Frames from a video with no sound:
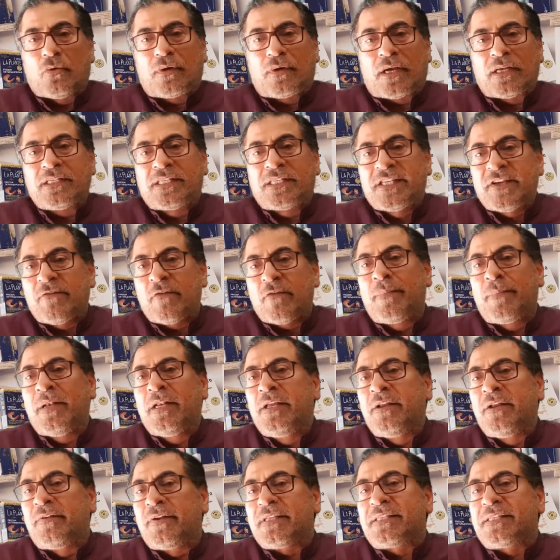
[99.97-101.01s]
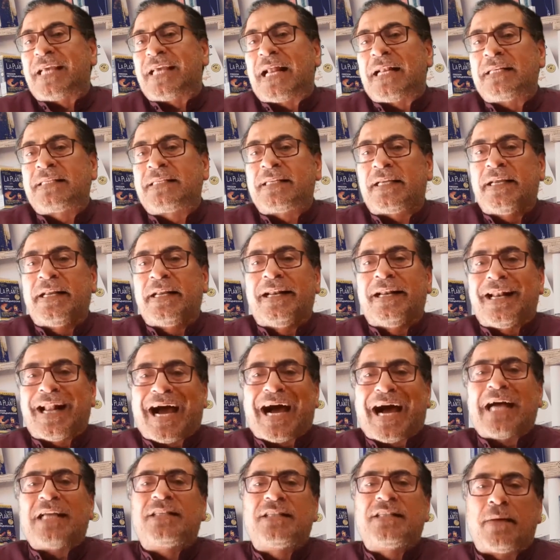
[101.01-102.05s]
conceivably result in
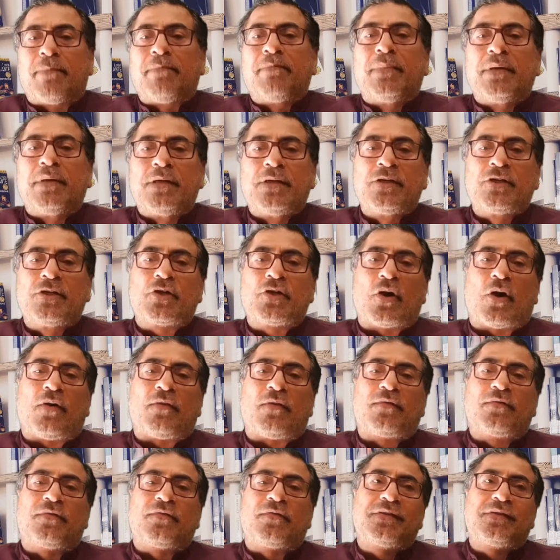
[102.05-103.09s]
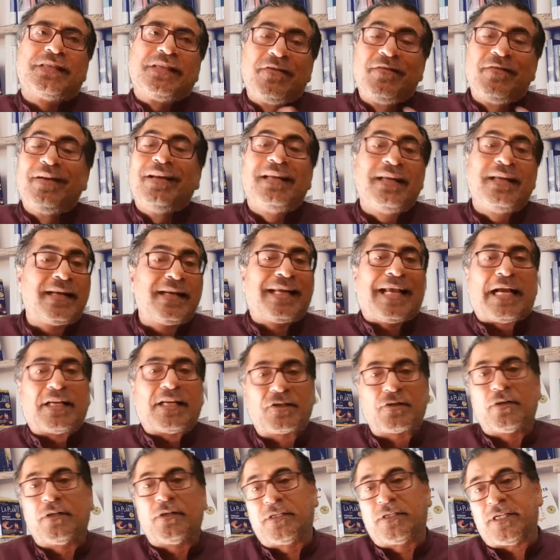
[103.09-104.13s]
large numbers of civilian
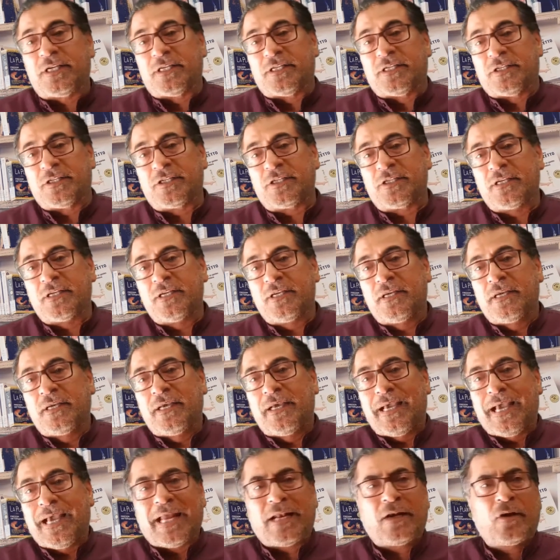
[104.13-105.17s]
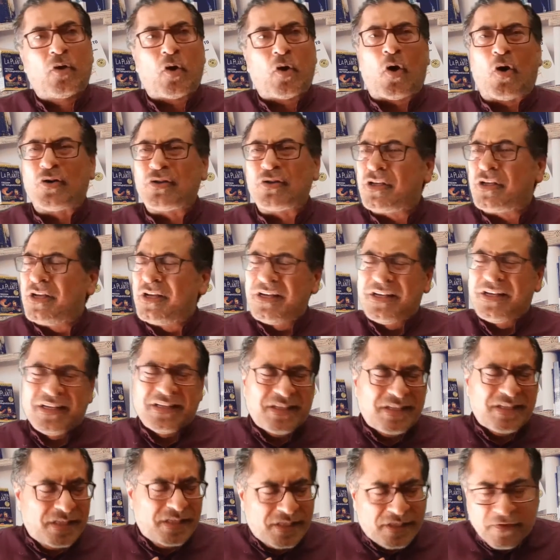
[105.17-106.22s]
casualties and cause
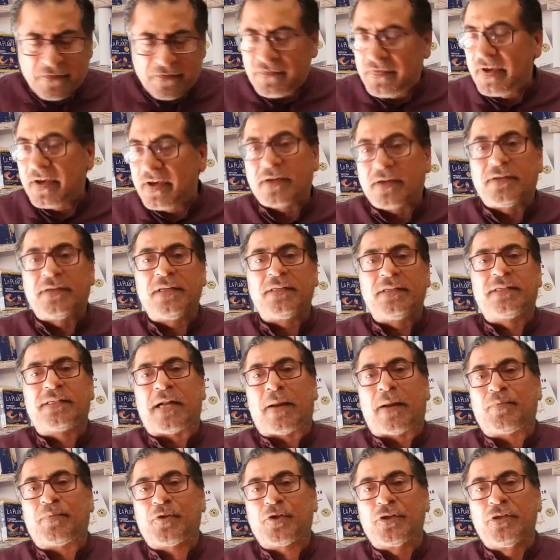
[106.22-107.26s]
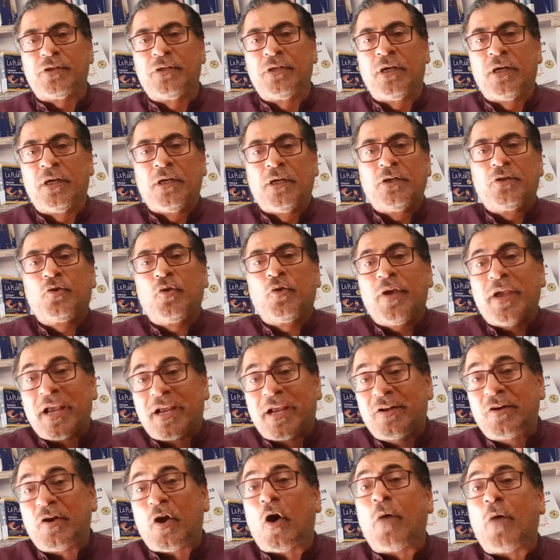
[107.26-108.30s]
severe disruption to
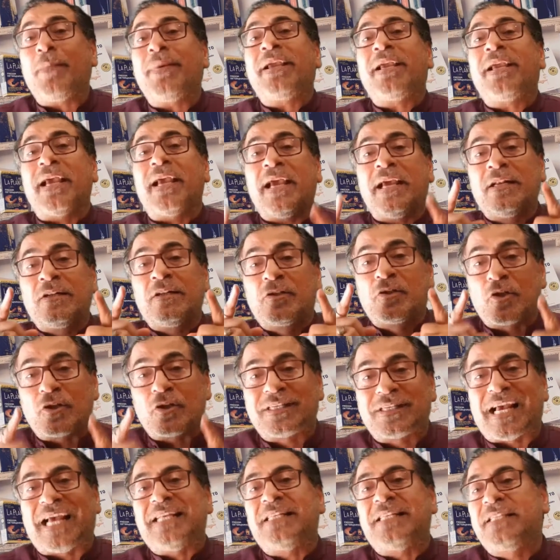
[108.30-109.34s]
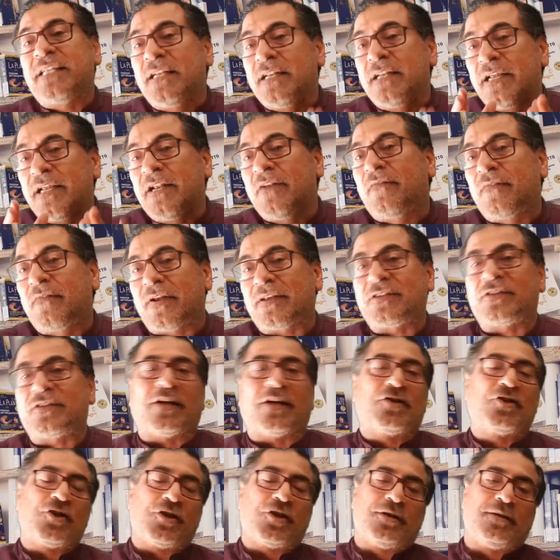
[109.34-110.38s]
economic and societal
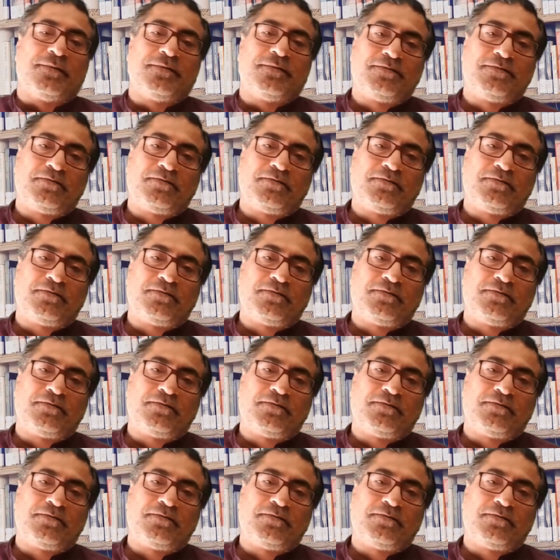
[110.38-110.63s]
infrastructure.